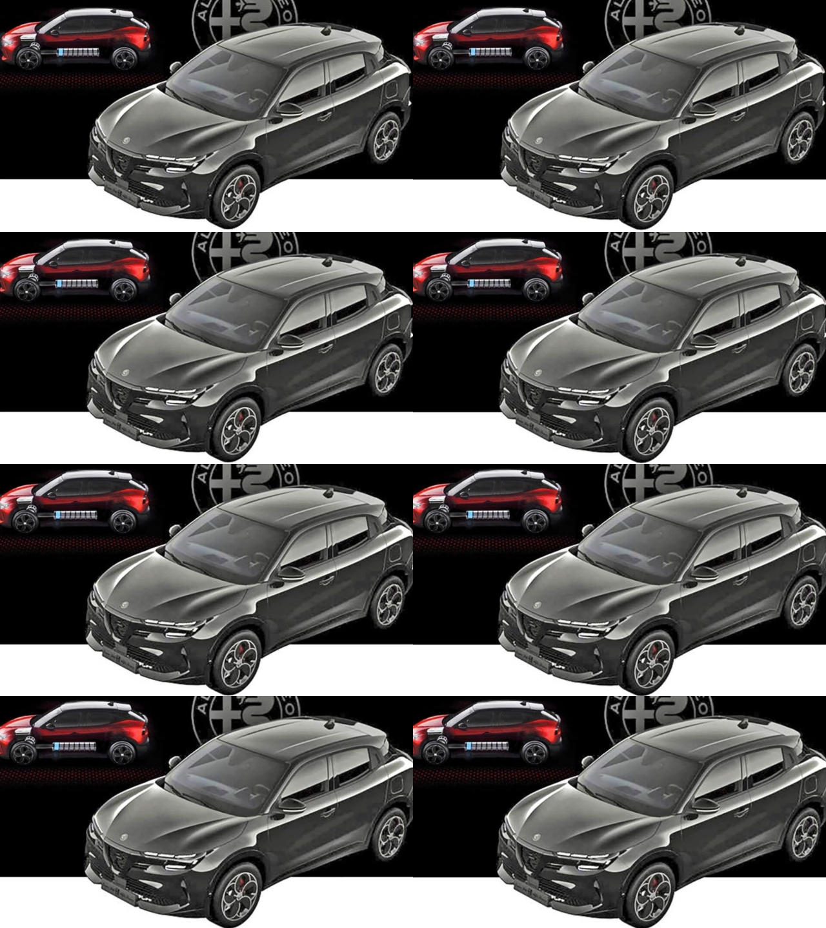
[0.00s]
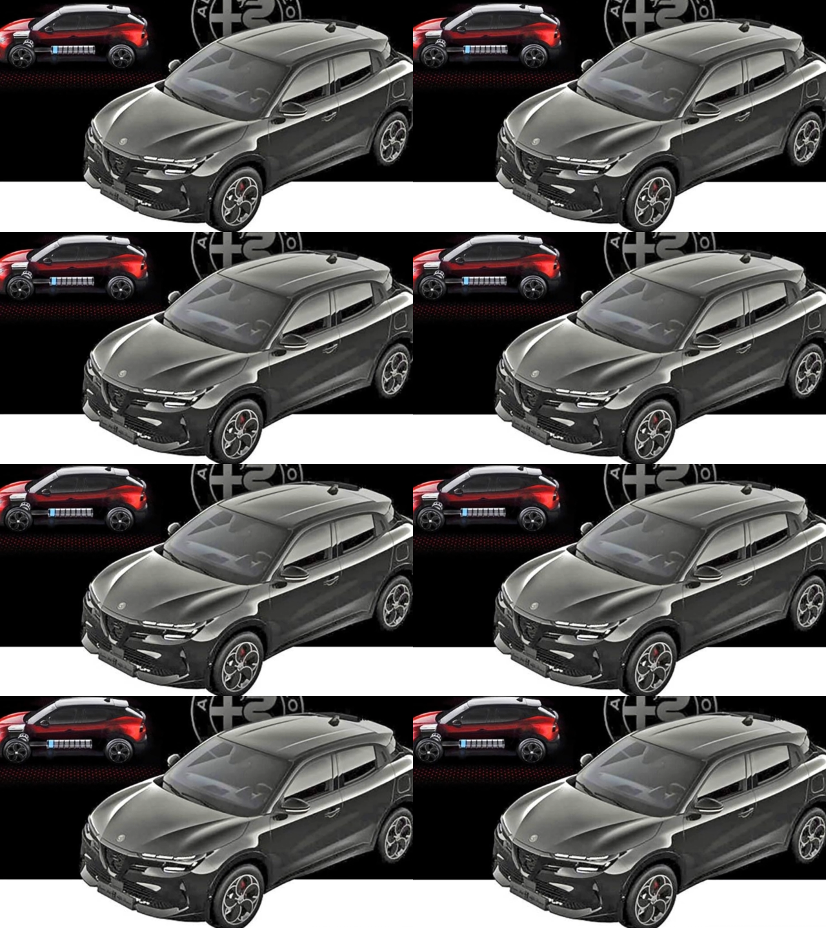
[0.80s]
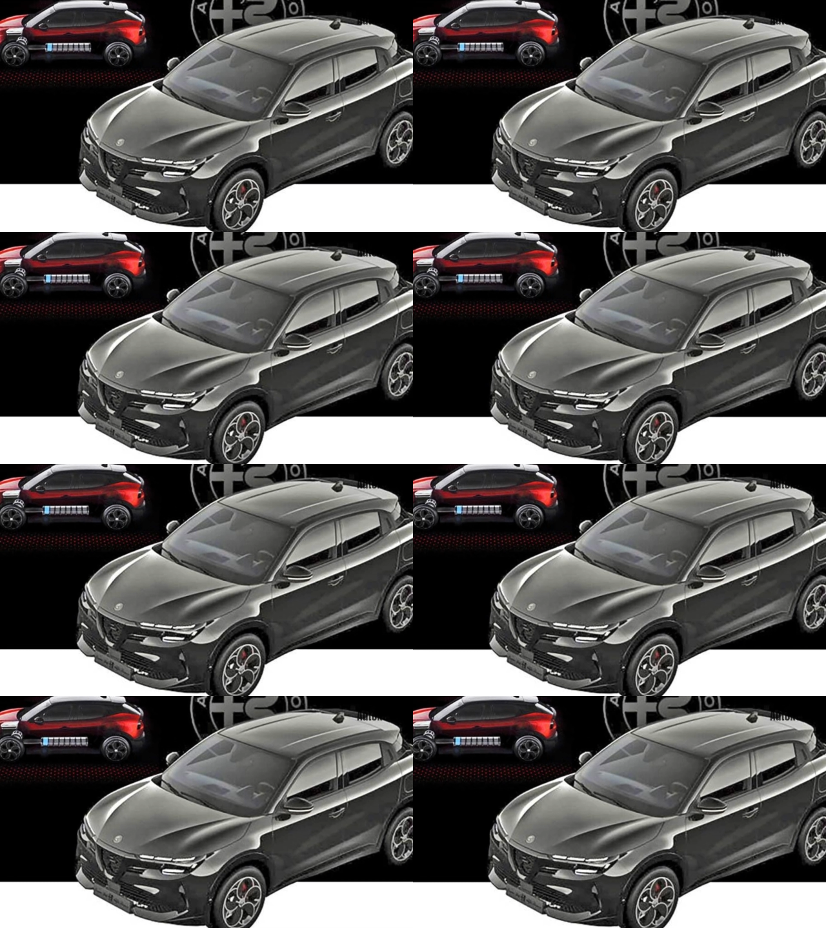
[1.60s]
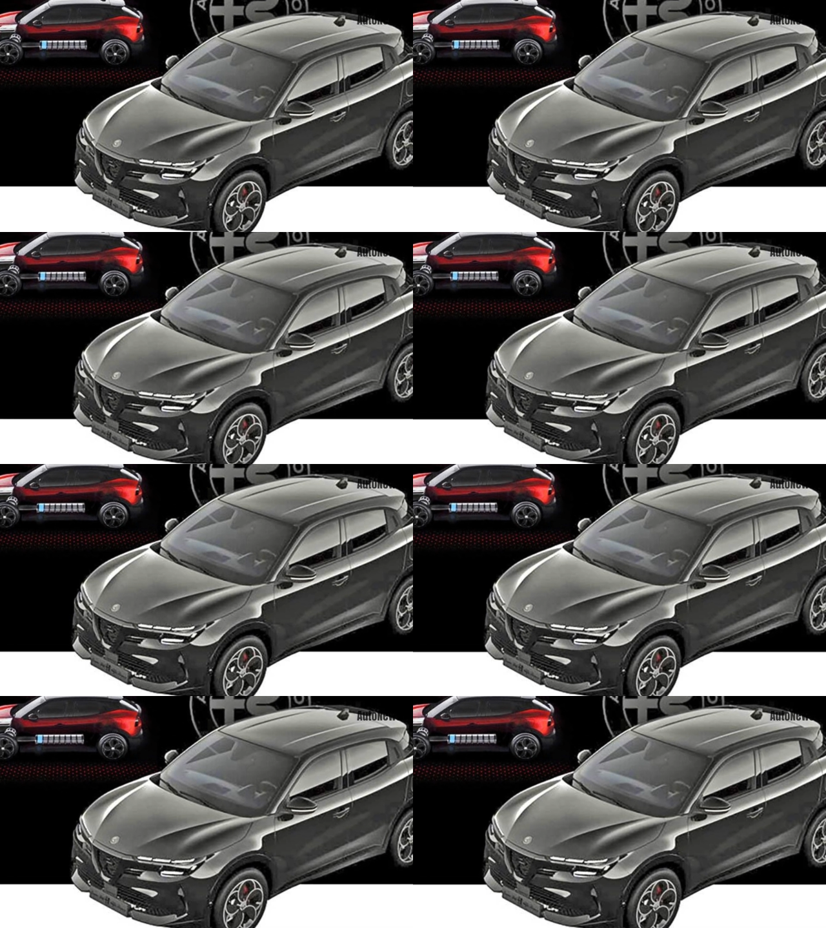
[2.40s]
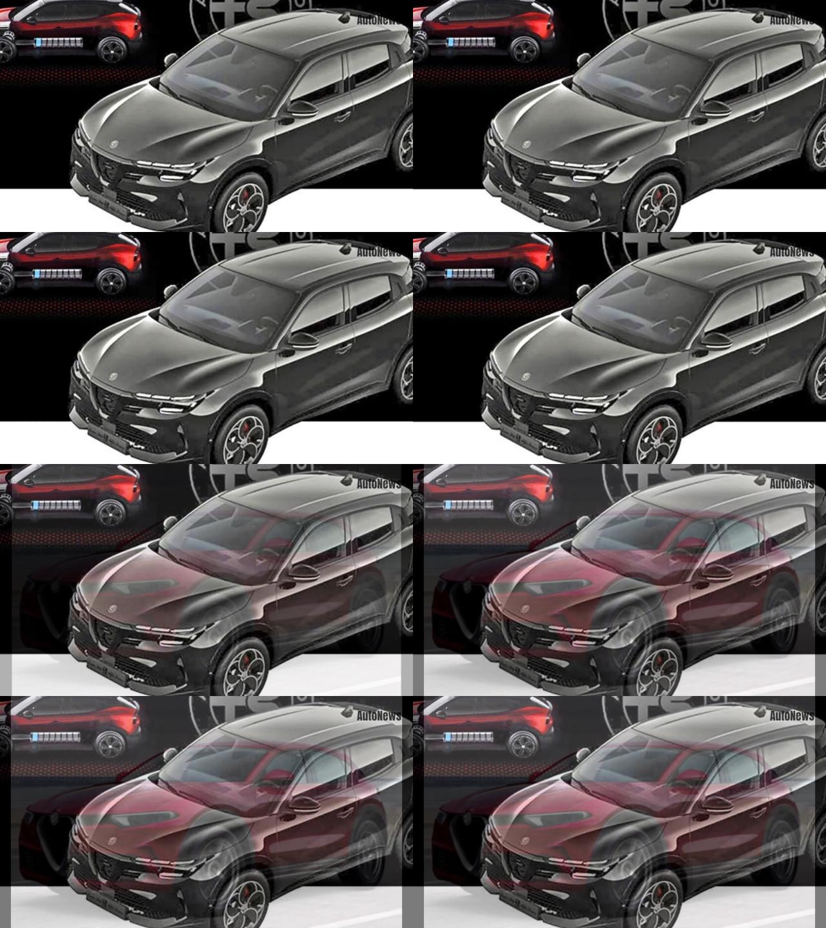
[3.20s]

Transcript: (no speaker visible)